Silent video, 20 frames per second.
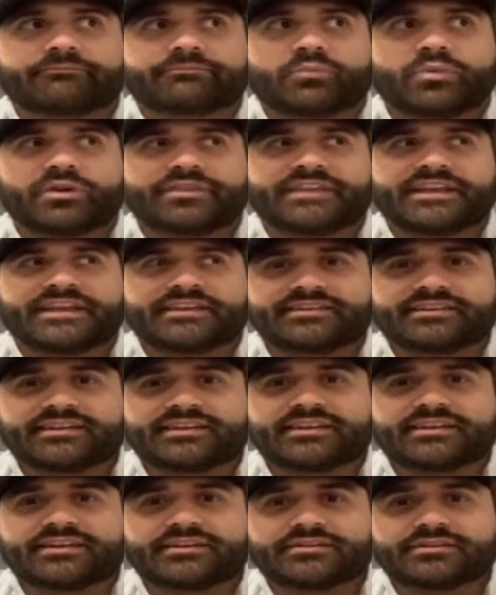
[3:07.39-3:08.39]
what they
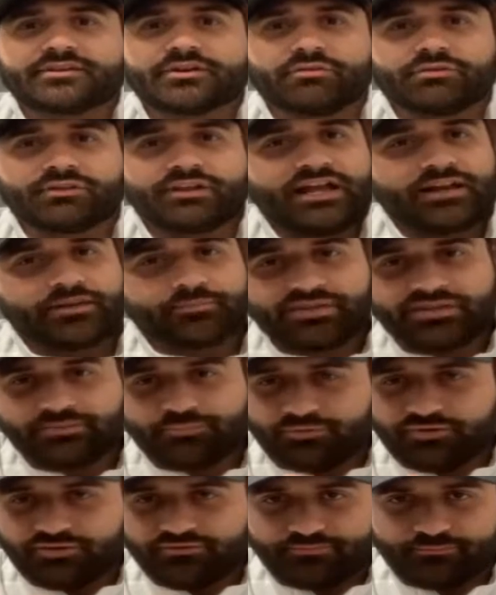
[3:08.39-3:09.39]
did, a lot of
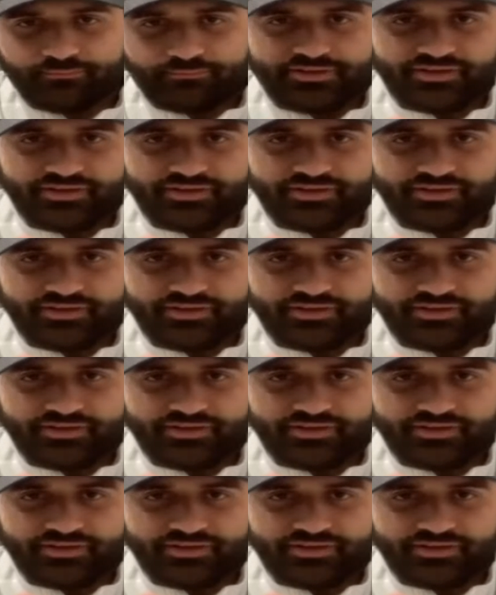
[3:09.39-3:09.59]
people have